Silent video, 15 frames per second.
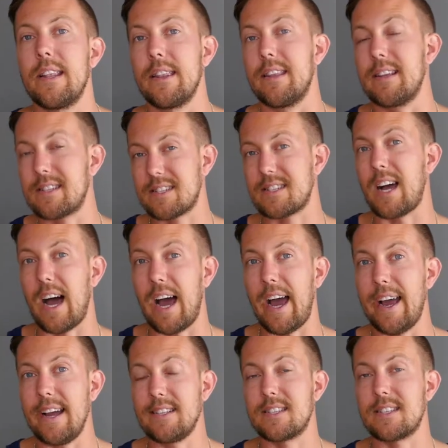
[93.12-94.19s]

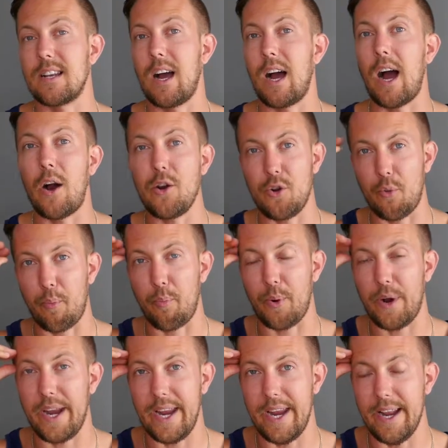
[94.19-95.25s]
decides how your
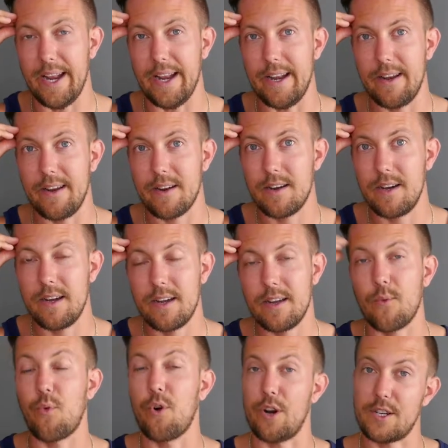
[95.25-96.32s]
brain
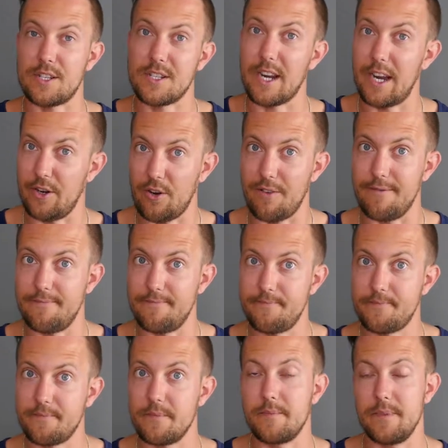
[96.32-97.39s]
works, kind of
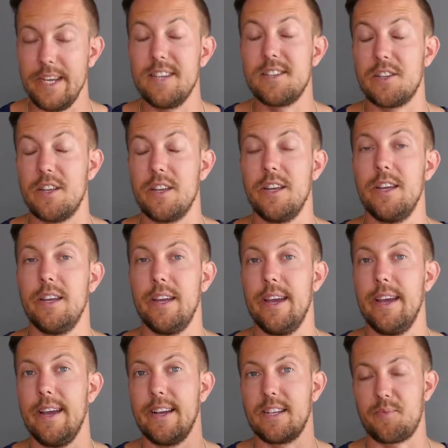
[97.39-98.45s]
easily
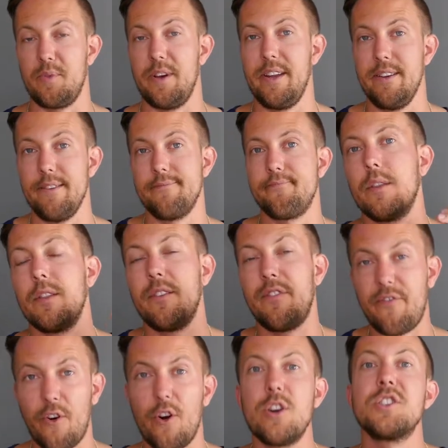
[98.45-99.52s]
explained. The
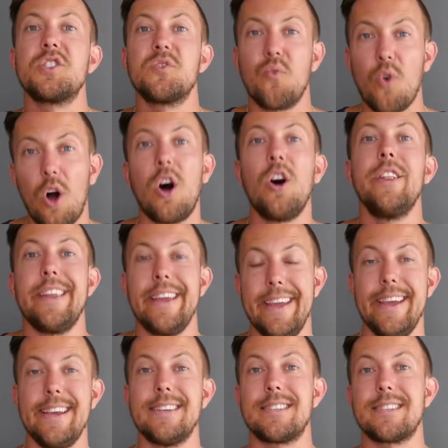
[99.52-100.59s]
first one
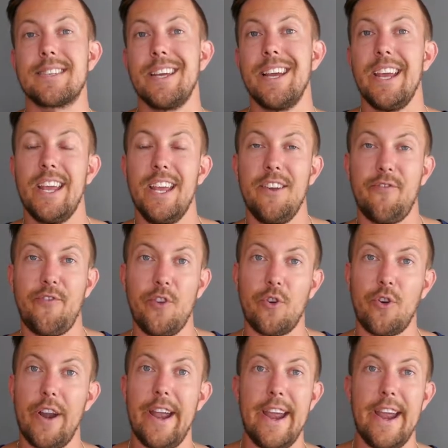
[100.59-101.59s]
is if you're